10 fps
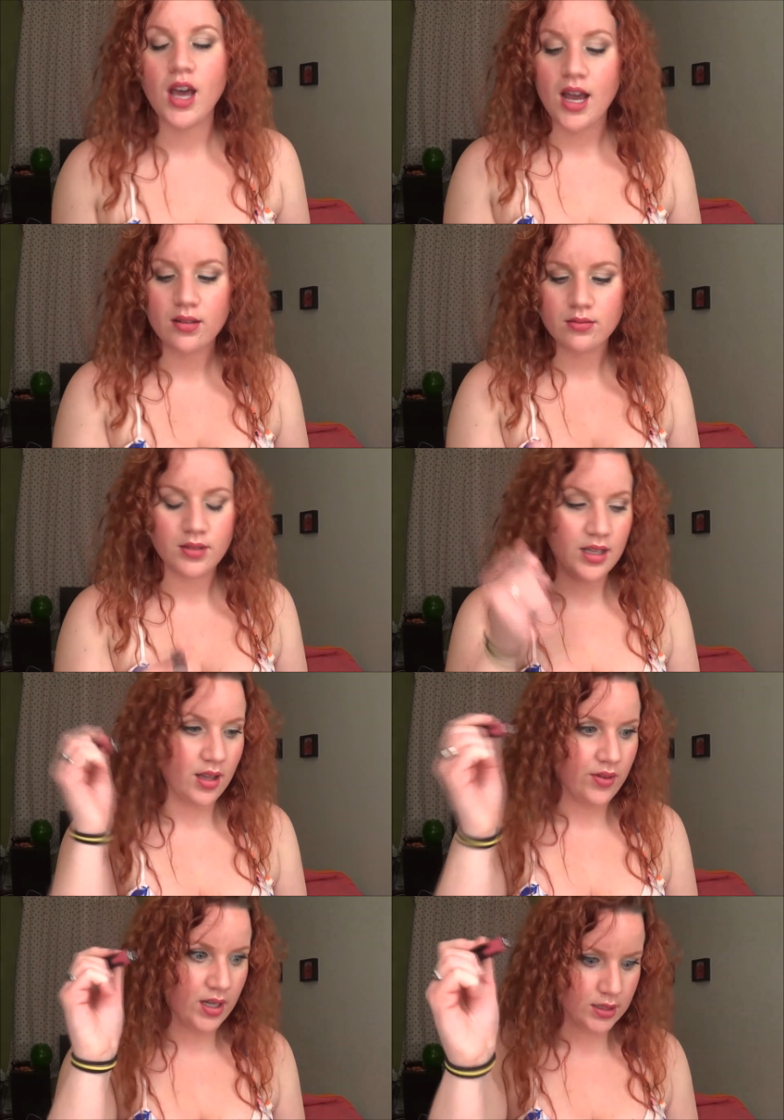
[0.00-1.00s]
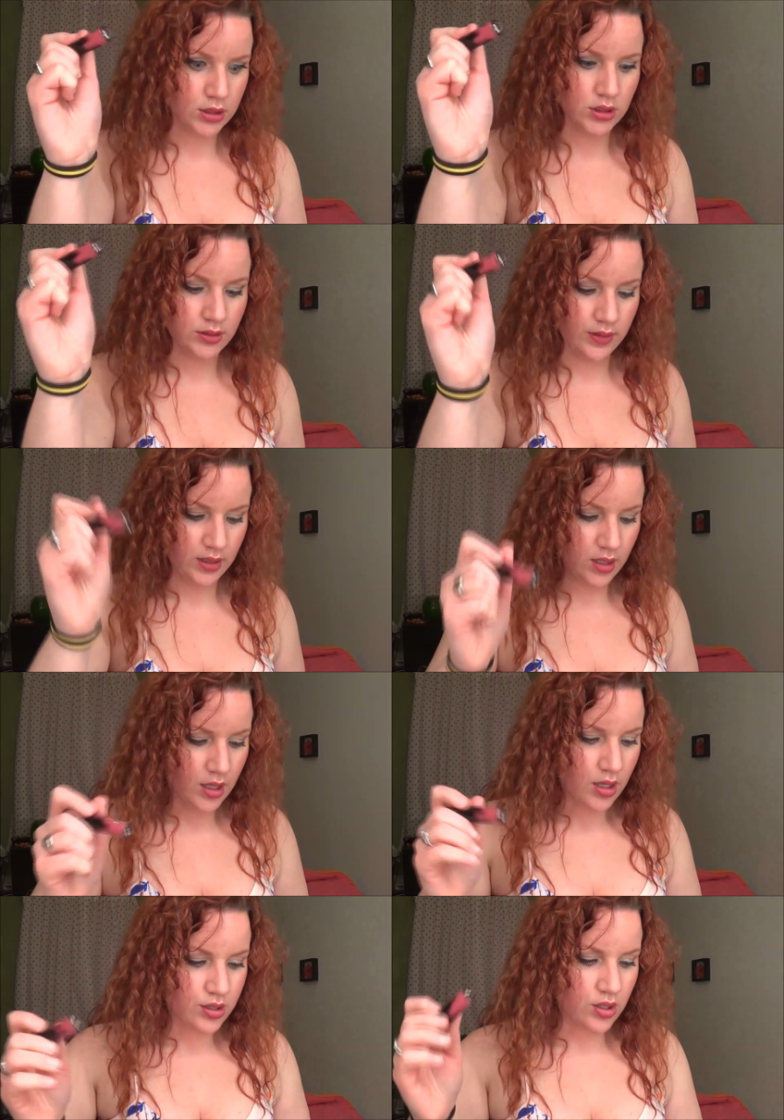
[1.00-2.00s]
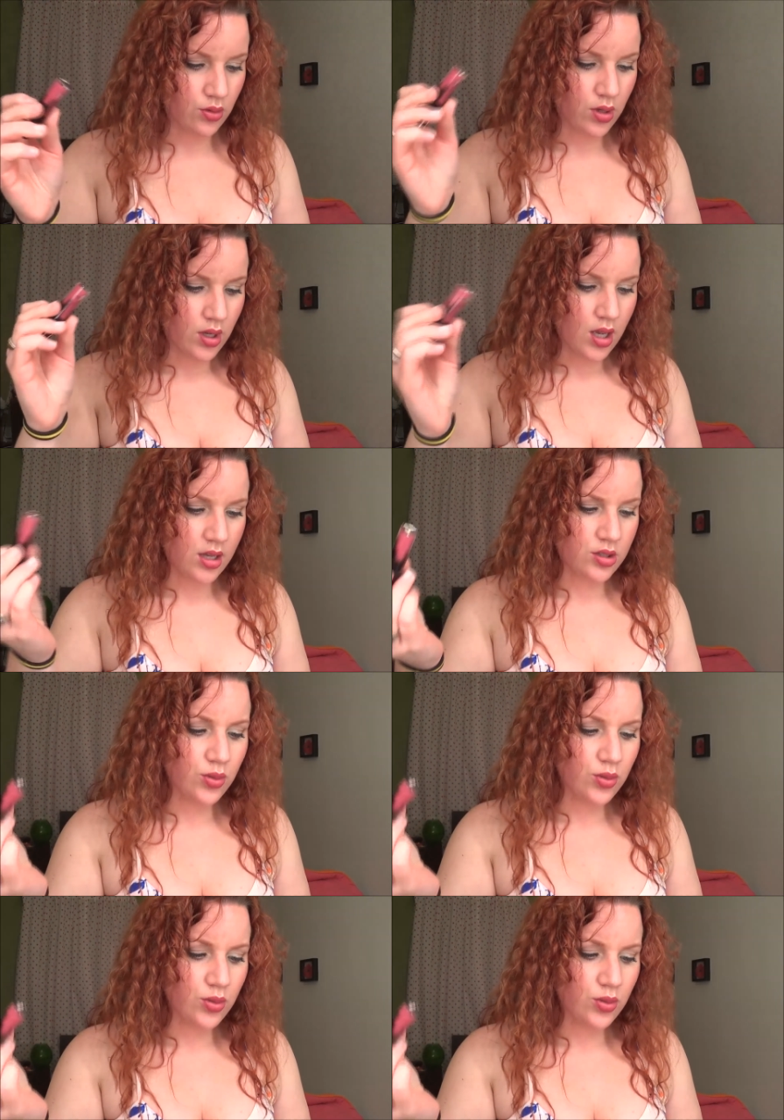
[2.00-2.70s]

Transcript: I, I love it. I love it. So uh,